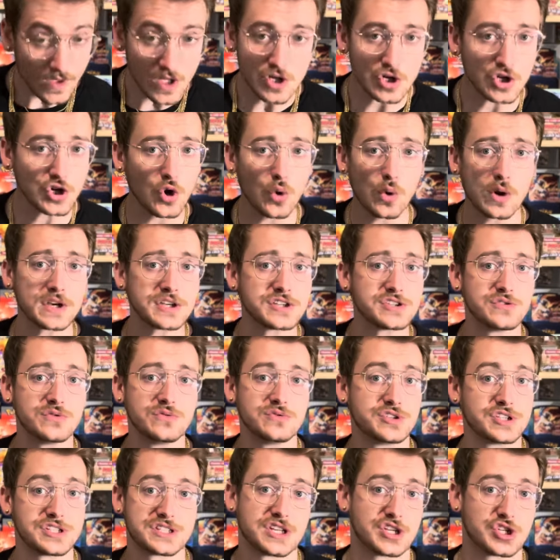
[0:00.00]
going to
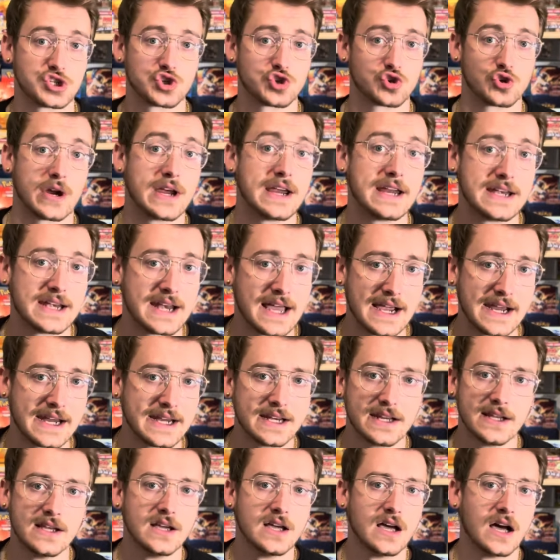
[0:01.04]
just a trade
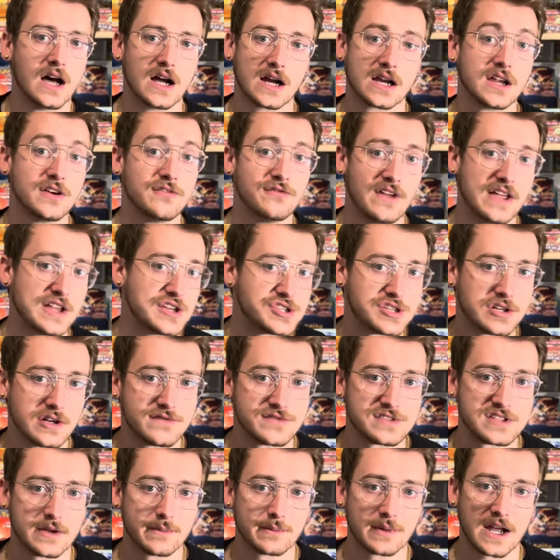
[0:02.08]
night, a convention of
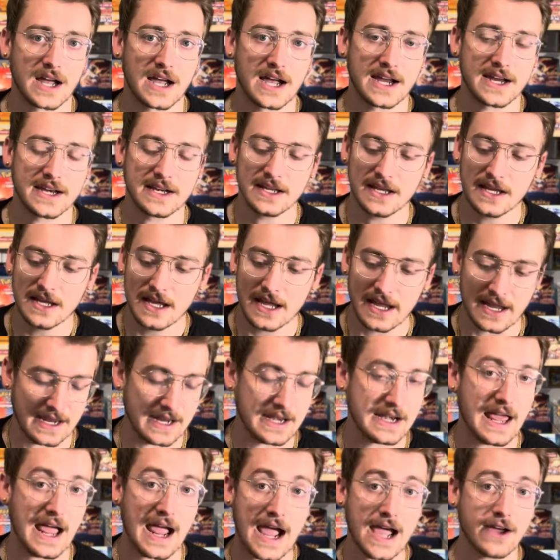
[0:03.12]
some kind,
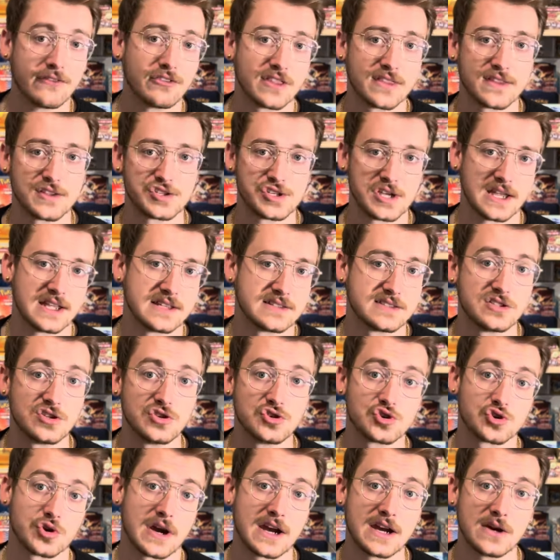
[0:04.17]
and having the chance to
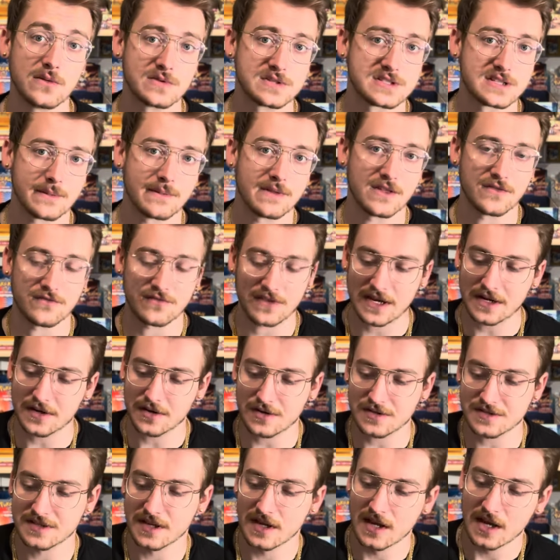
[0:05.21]
trade with some of the
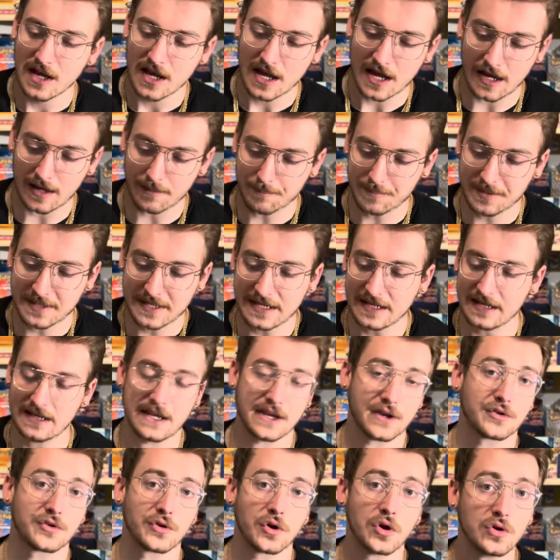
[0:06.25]
vendors. Pete
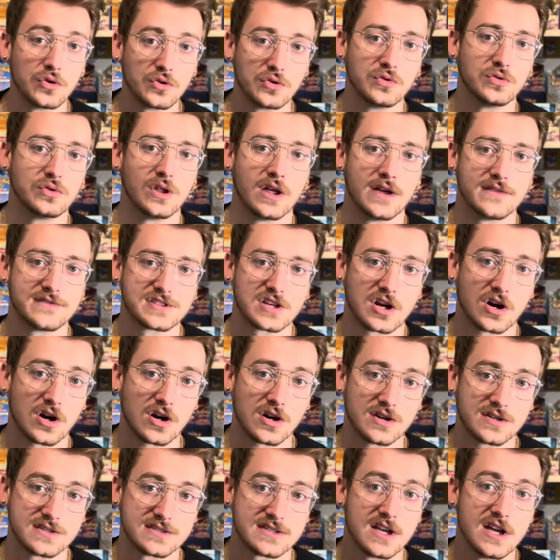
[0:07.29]
at Grogu Loves
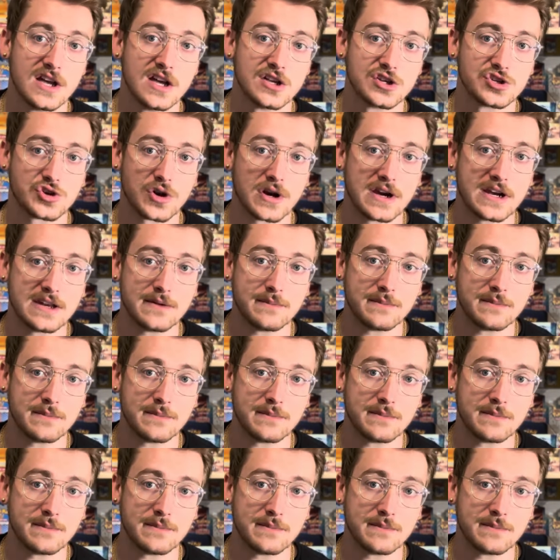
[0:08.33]
Cards traded